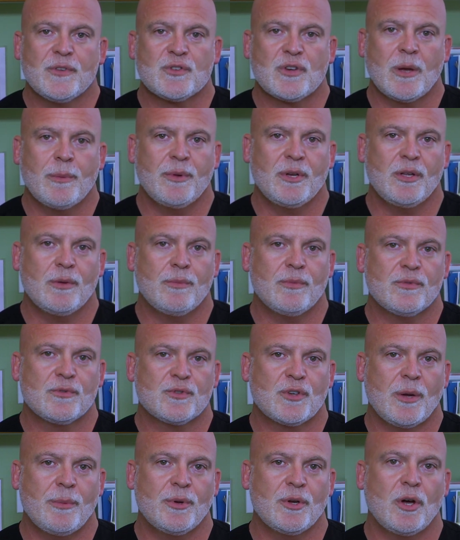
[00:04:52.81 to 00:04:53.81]

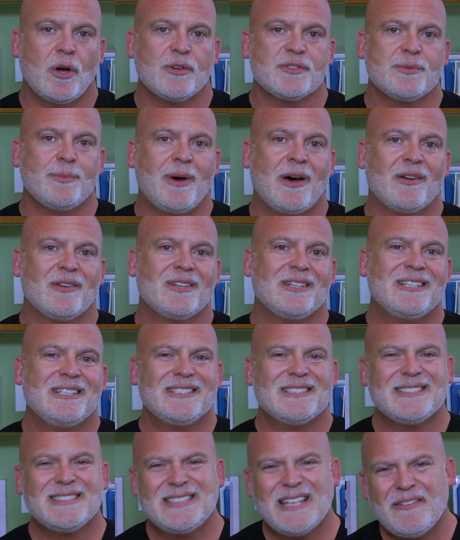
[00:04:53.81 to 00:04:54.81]
Tramadol is about
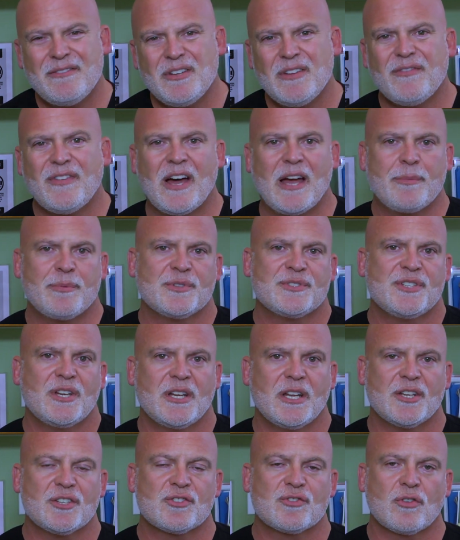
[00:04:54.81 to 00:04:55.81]

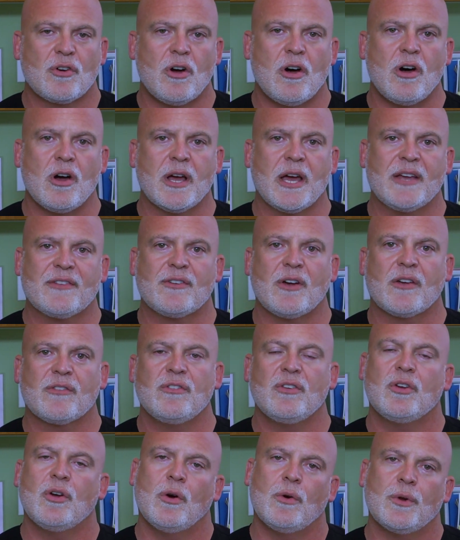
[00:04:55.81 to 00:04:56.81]
75% as strong as
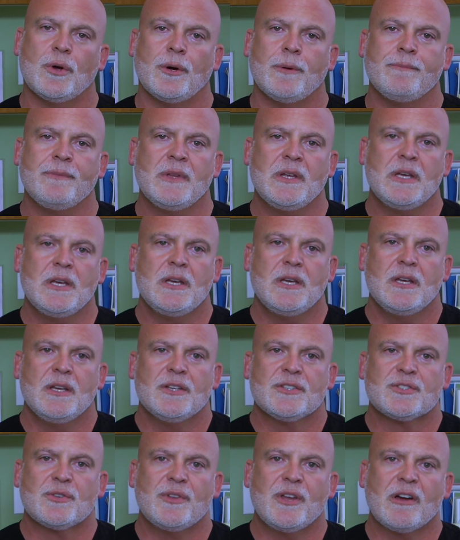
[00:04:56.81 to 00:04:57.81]
oxycodone.
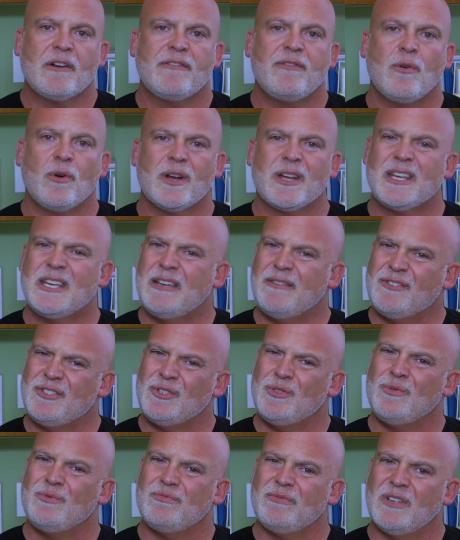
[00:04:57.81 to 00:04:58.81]
So therefore, it gives
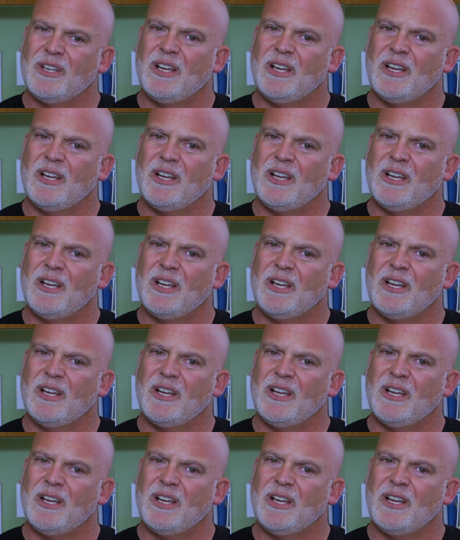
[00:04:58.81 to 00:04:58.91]
you